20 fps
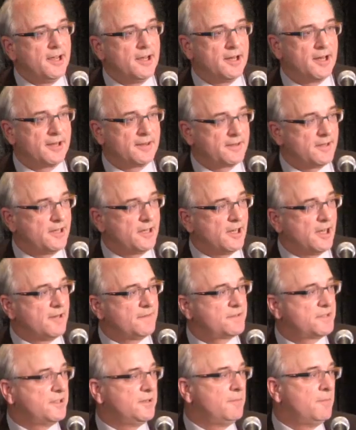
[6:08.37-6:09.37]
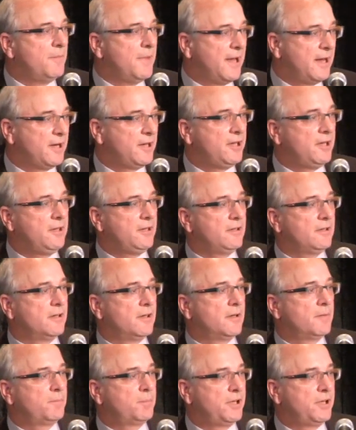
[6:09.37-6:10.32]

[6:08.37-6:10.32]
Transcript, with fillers: And I think I've seen many uh,